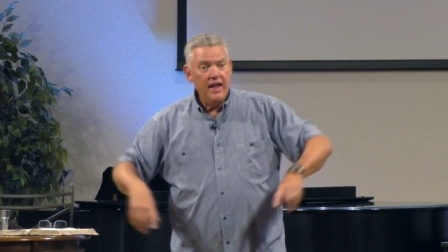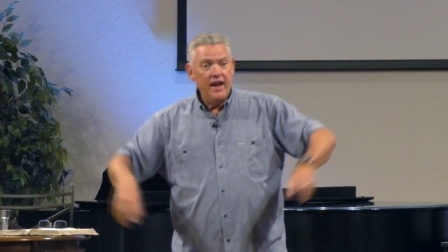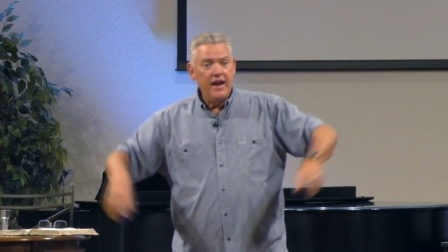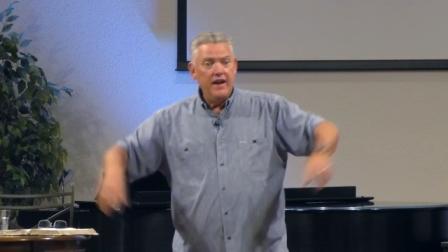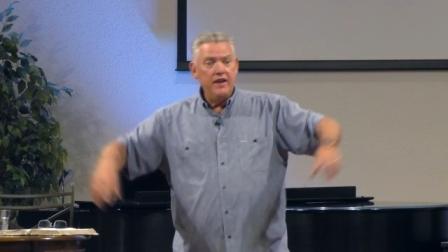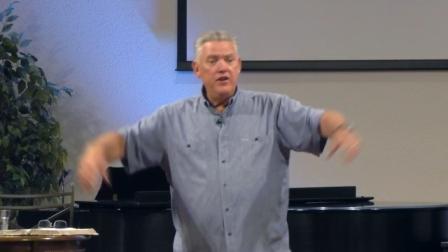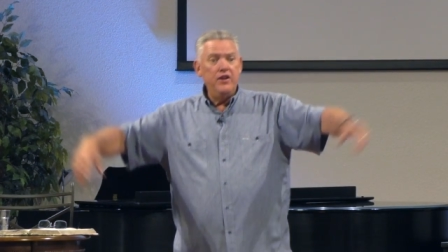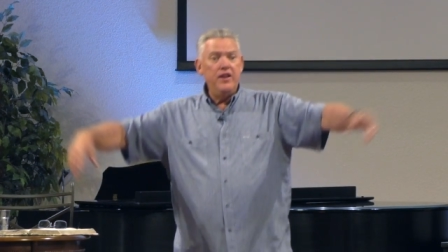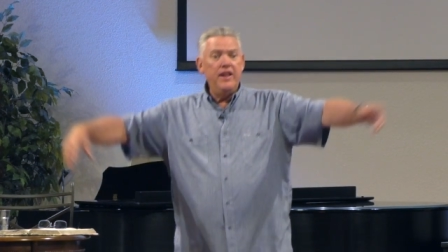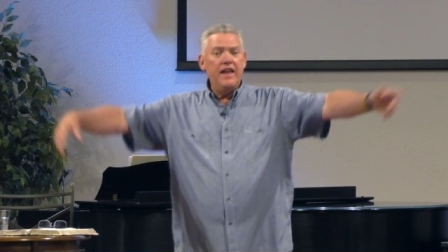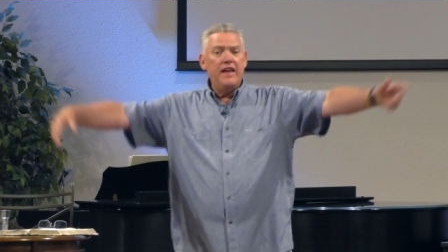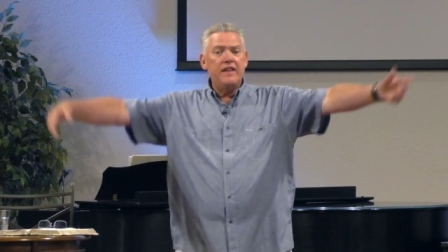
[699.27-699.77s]

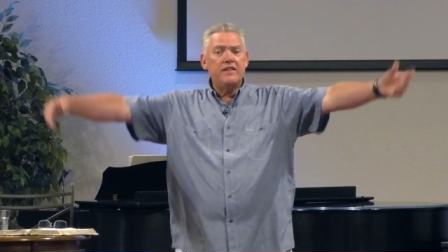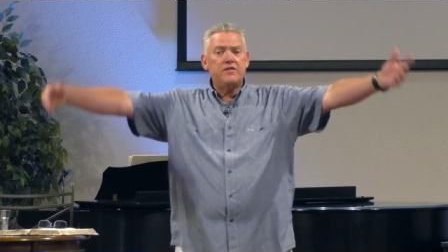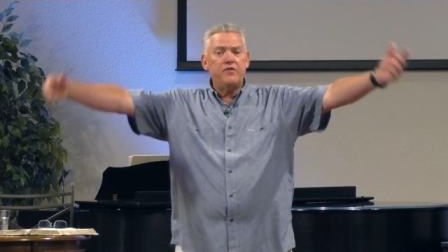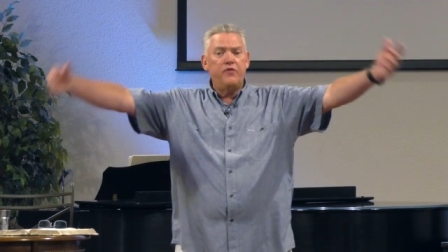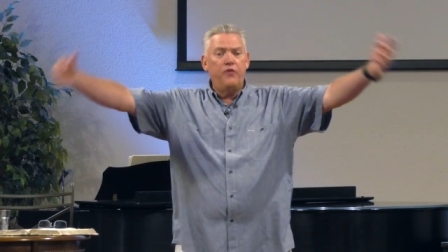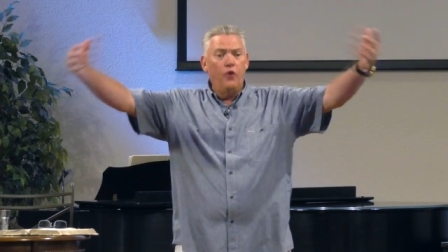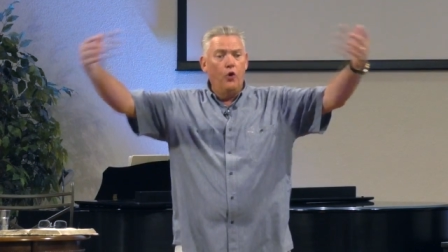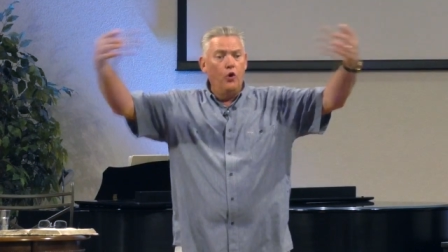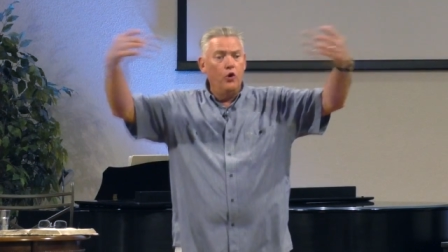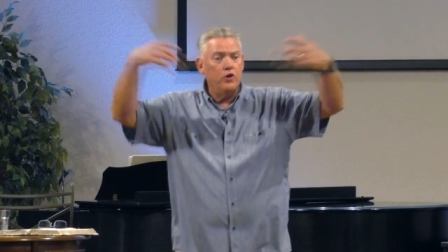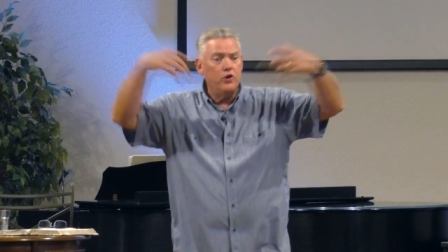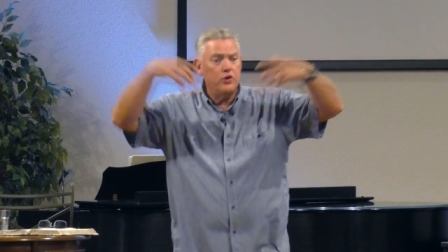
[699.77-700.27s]
and He has
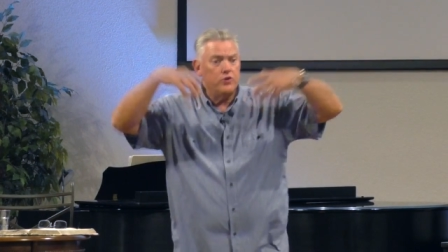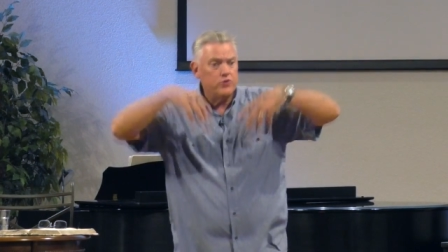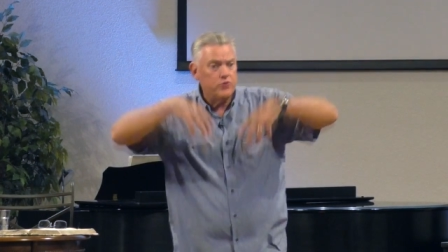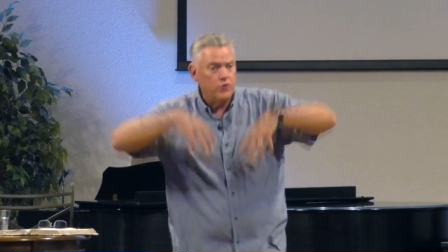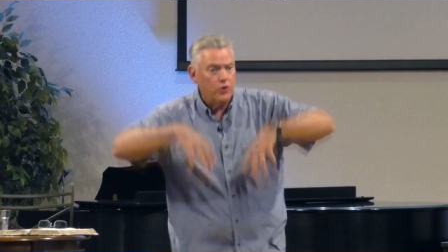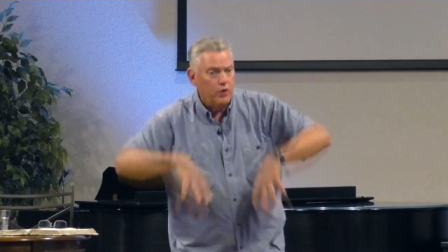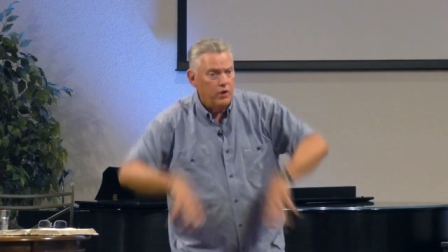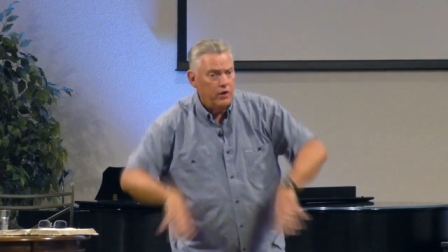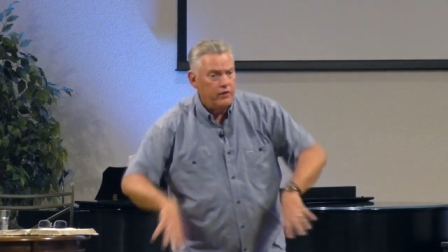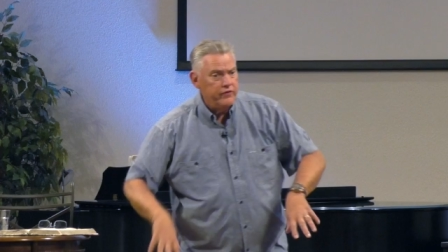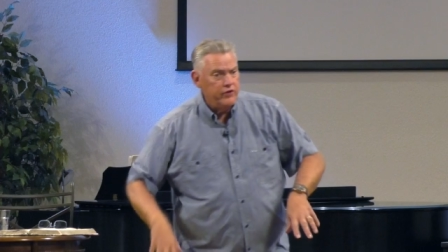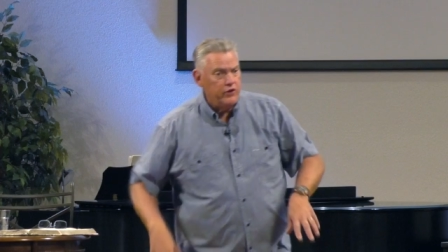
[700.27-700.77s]
full
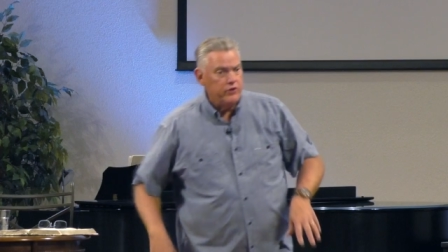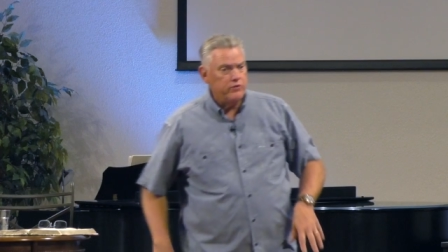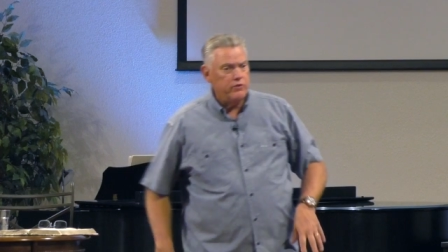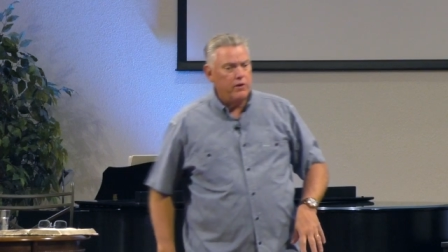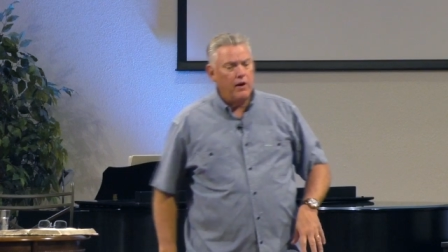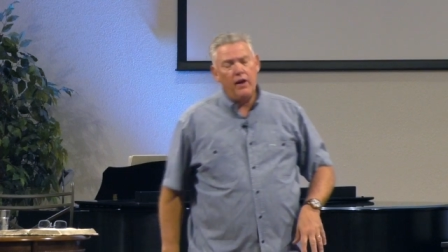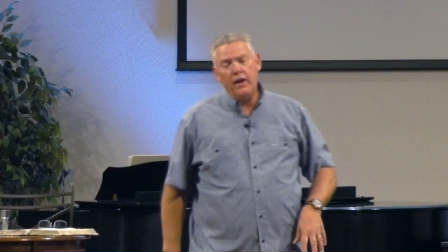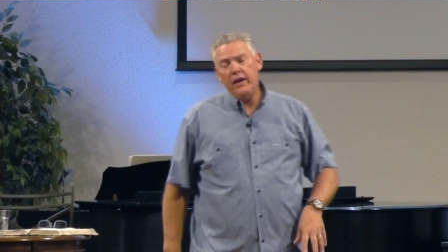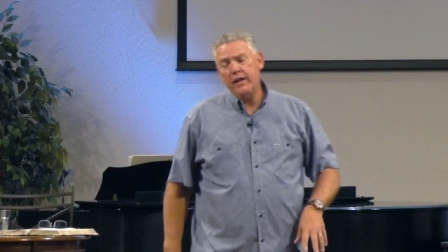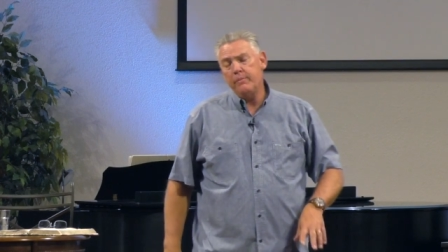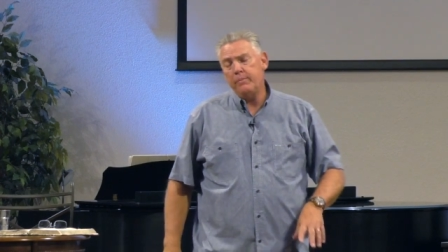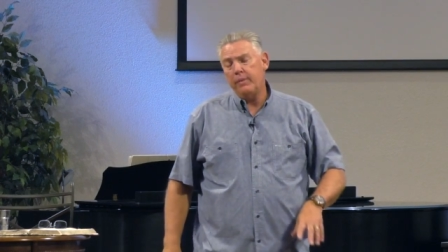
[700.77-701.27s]
control of your
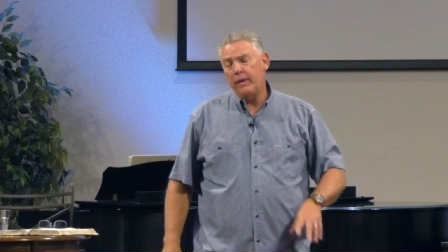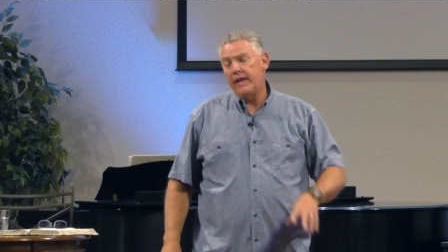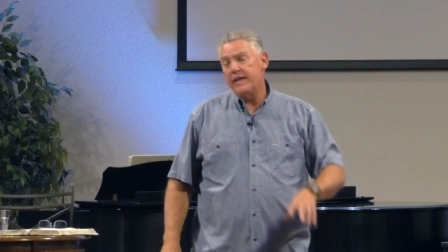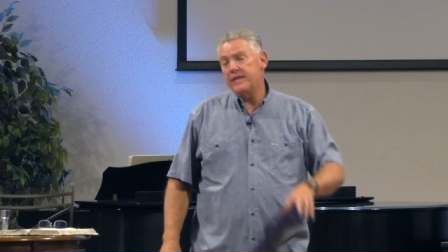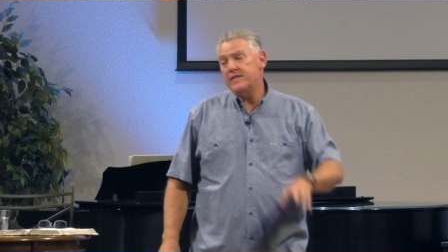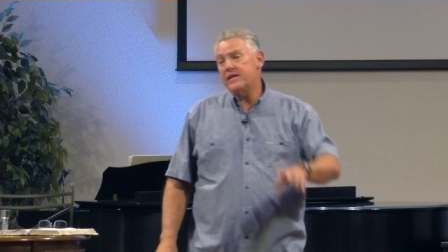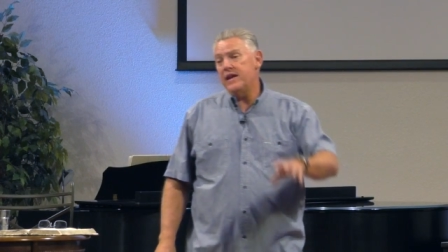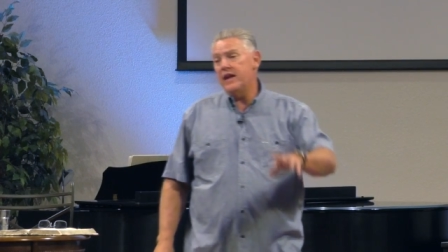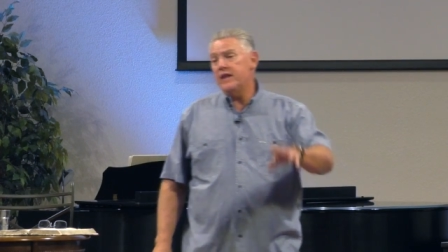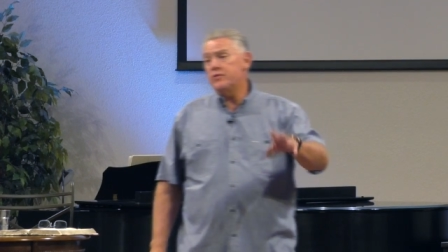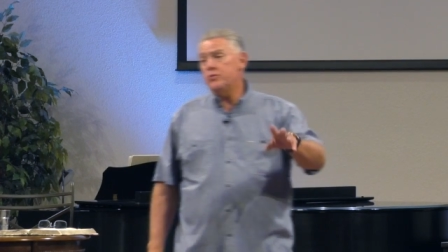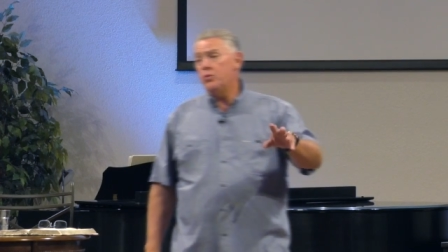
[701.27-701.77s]
dwelling
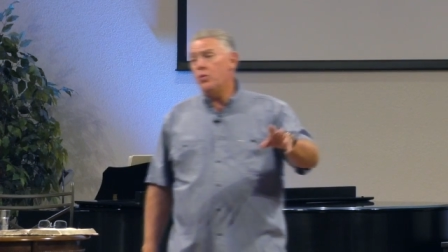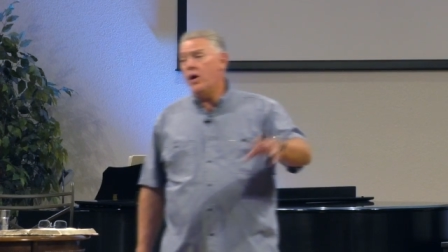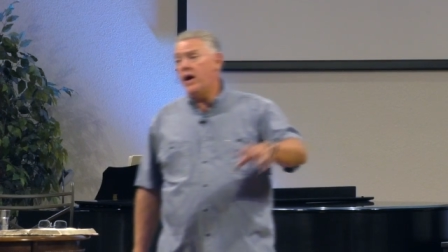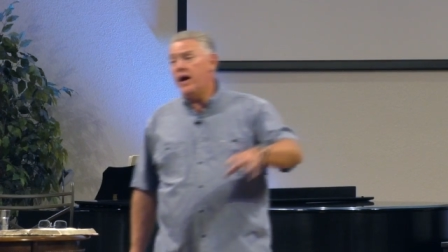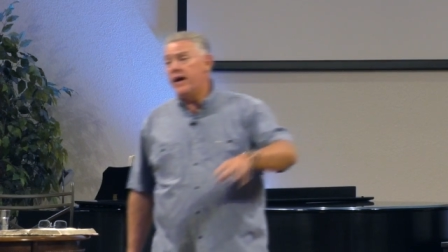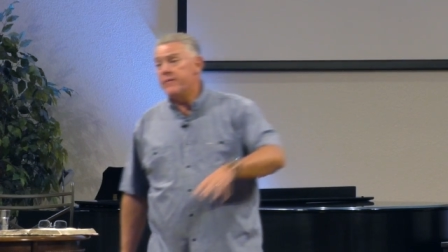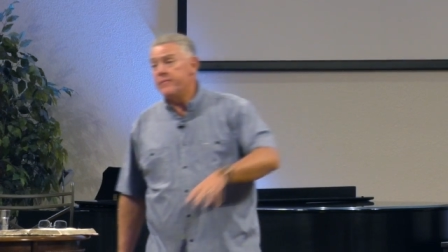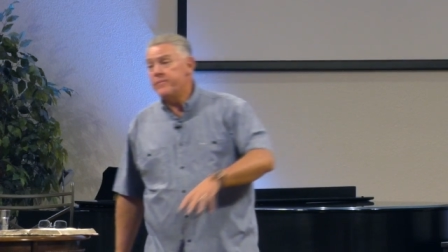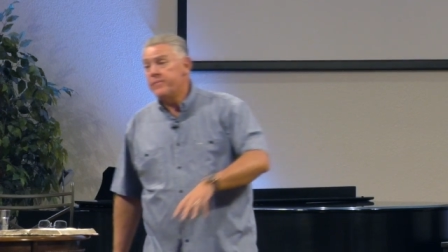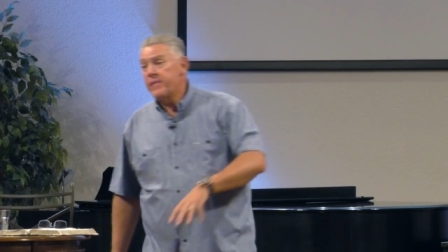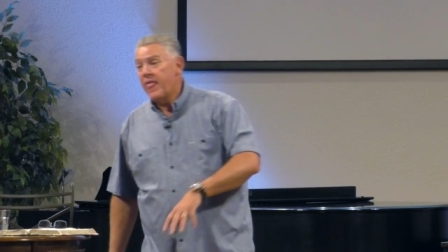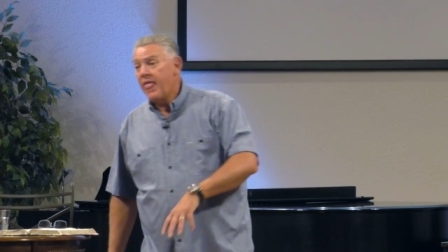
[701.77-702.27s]
place, guess
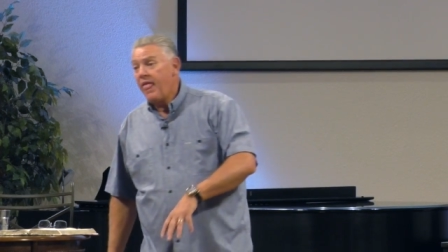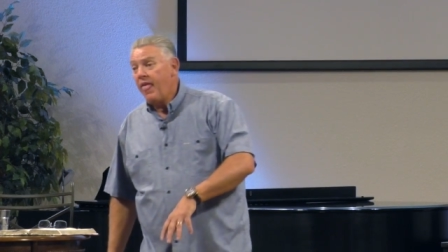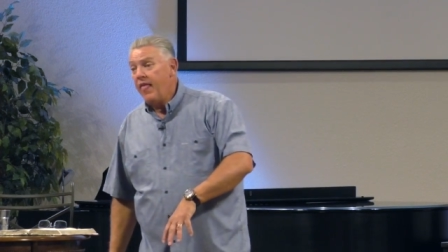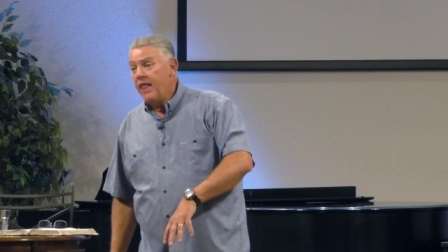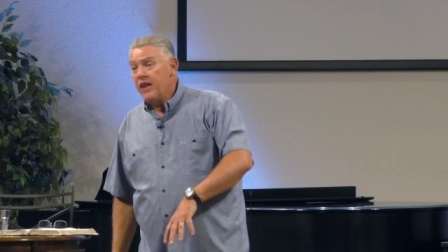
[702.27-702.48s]
what?